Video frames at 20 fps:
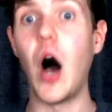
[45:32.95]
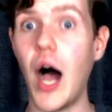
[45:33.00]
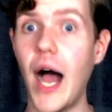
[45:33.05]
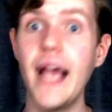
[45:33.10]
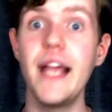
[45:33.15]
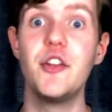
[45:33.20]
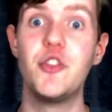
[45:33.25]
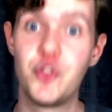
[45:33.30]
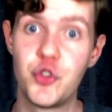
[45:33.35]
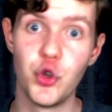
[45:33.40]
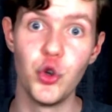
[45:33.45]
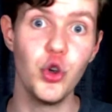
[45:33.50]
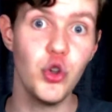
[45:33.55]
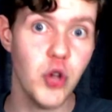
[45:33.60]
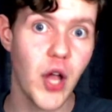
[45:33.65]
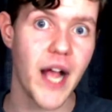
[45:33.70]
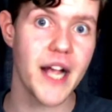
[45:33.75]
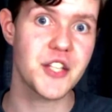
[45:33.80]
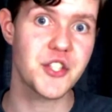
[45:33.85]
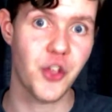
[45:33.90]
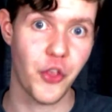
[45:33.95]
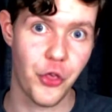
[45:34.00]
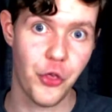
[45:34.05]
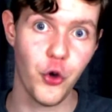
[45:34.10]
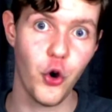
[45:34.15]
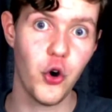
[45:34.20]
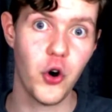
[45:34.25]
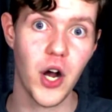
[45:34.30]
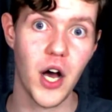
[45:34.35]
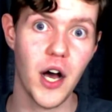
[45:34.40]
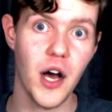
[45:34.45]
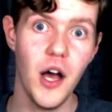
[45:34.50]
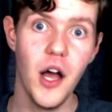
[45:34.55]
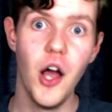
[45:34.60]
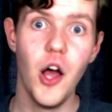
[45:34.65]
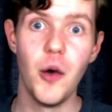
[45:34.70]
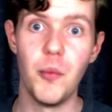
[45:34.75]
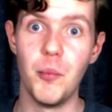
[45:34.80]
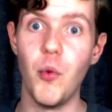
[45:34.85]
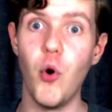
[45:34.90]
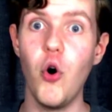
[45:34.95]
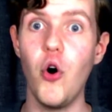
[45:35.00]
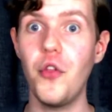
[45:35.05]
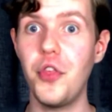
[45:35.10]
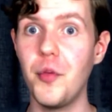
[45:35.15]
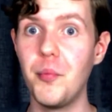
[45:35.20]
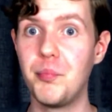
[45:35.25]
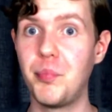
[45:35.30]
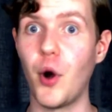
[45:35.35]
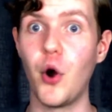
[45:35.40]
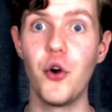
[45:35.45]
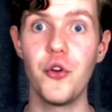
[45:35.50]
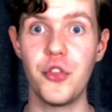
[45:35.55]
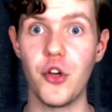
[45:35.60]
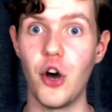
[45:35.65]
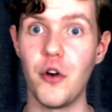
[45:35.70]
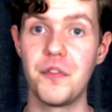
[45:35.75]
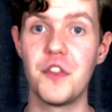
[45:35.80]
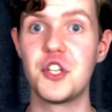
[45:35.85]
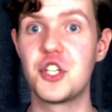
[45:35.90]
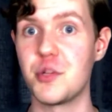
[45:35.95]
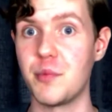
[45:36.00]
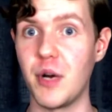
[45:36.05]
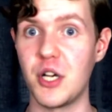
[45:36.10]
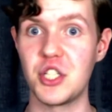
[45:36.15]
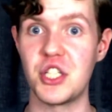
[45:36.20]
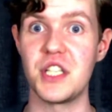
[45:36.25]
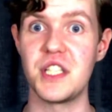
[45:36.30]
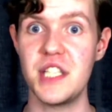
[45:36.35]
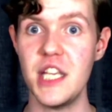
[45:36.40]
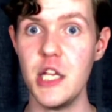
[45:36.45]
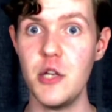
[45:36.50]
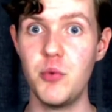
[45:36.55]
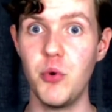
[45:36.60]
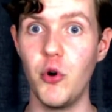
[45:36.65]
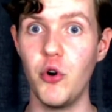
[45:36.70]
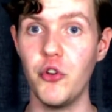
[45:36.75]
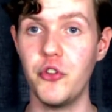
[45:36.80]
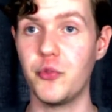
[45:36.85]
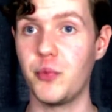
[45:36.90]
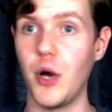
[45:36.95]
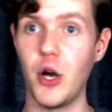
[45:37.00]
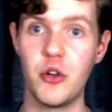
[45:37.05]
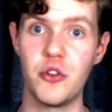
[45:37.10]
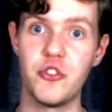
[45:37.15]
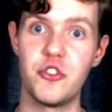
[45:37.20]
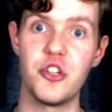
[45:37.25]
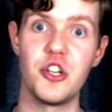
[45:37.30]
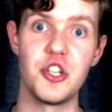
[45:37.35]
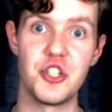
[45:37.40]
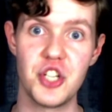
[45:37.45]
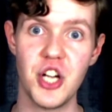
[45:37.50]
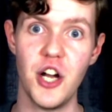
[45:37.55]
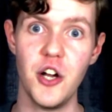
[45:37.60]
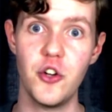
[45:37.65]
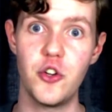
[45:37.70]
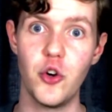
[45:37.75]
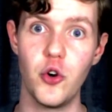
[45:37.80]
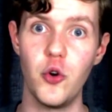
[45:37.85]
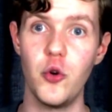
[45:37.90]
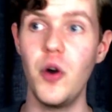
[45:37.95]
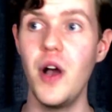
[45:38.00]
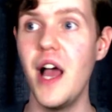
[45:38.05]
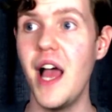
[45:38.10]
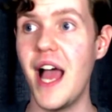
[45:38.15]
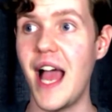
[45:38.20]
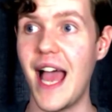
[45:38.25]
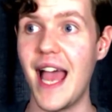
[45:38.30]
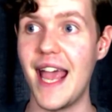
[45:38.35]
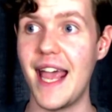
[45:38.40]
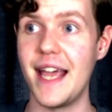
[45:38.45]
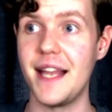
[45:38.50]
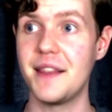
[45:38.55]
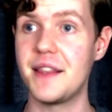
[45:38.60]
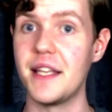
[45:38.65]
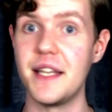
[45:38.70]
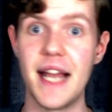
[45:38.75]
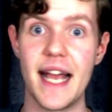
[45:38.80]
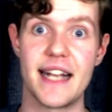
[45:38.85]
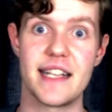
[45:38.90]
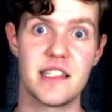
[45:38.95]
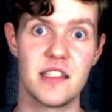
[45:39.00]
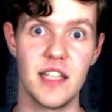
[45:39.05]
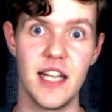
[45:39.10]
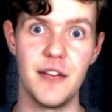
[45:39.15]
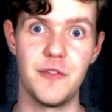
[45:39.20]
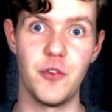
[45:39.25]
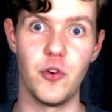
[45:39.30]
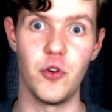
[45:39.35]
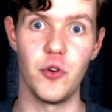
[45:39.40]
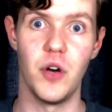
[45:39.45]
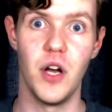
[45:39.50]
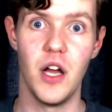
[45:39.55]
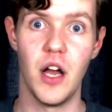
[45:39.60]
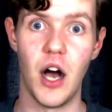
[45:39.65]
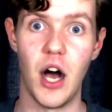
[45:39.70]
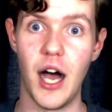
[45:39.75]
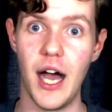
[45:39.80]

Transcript: I do like Sathora more than both of the Jumanji sequels, Welcome to the Jungle and The Next Level.